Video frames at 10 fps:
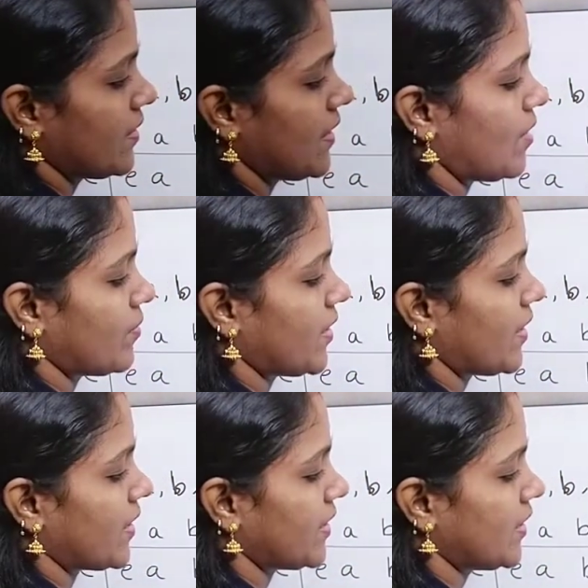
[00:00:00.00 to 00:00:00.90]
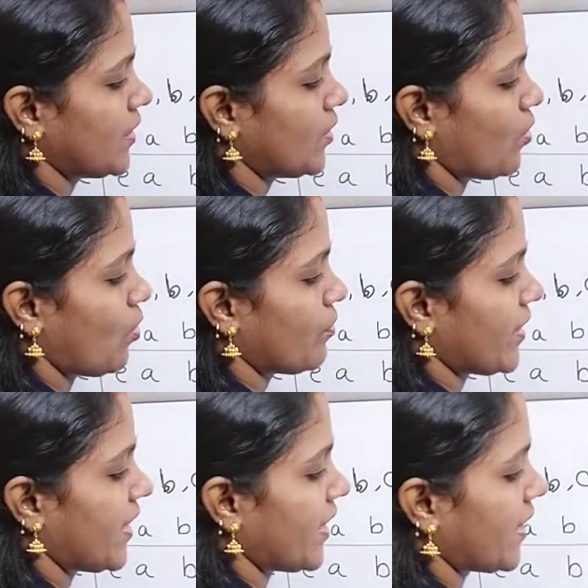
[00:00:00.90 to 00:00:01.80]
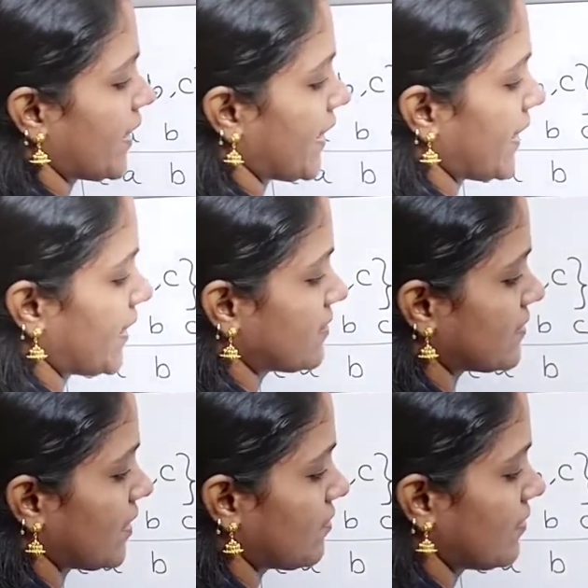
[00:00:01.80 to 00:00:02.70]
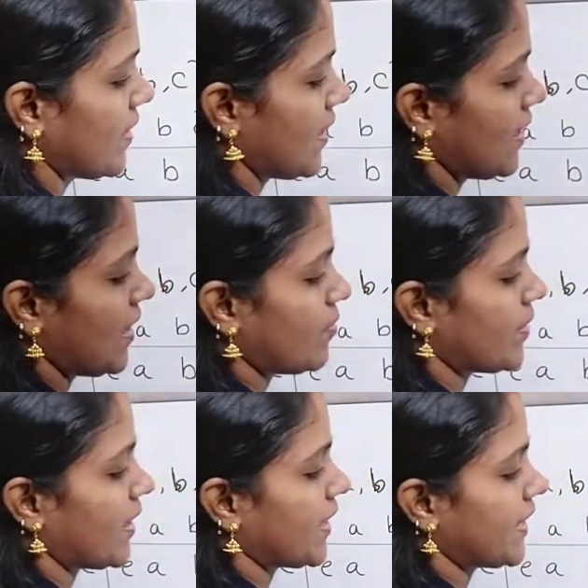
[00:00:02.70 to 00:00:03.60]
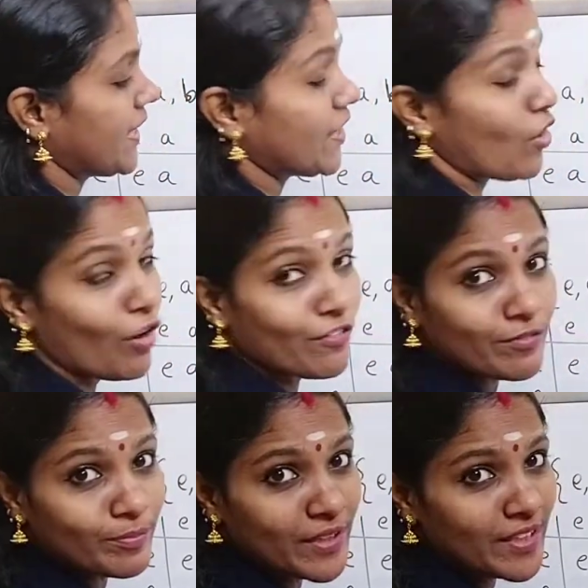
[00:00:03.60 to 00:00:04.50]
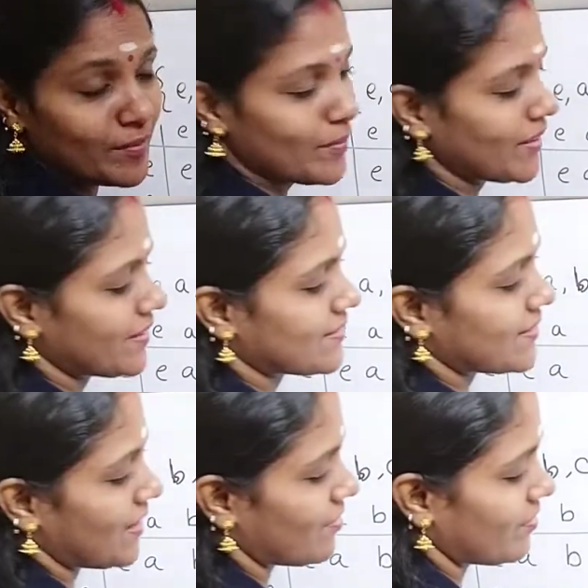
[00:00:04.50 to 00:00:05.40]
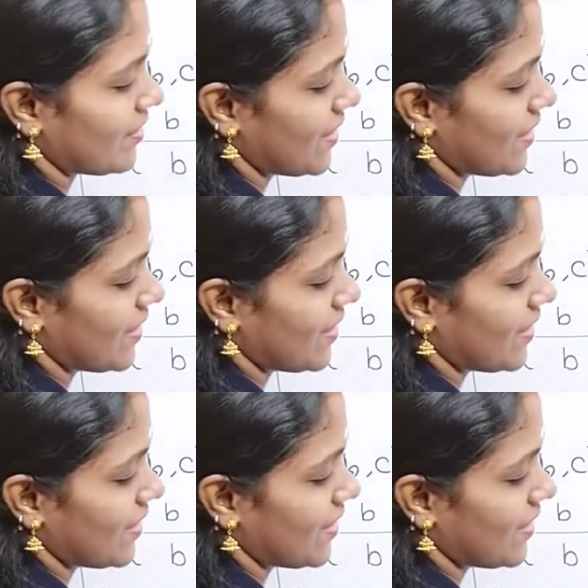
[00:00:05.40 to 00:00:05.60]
Lambda E of A itself, lambda E of B itself,